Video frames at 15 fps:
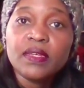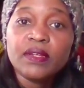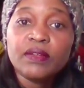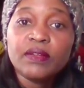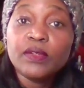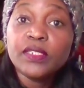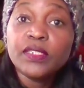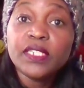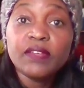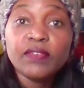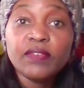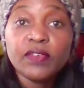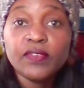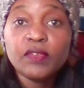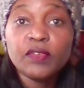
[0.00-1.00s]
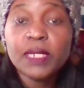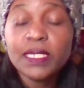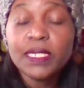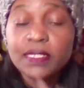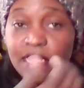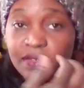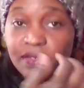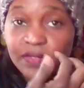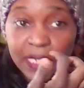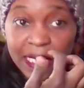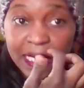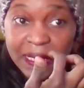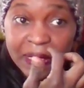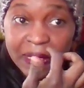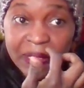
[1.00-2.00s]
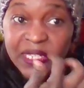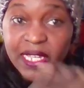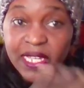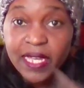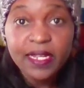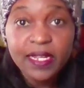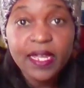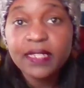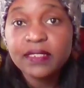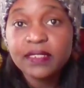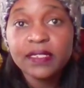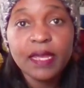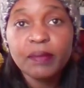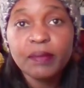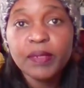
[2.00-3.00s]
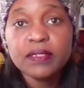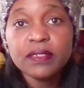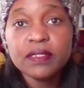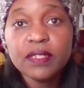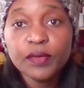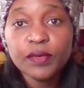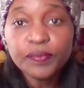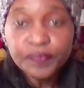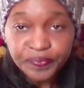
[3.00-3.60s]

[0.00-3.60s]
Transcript: crochet for a few minutes after lunch. That hasn't happened, so